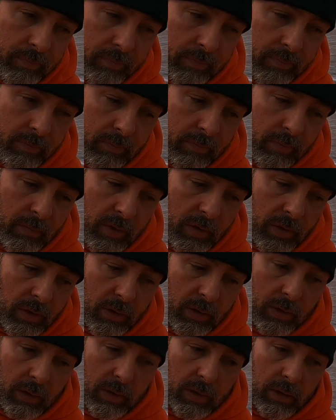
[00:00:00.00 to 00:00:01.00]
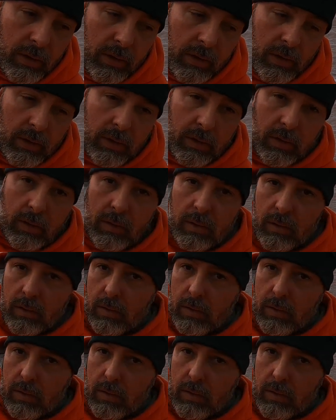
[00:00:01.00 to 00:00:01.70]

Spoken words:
No one is speaking in this clip.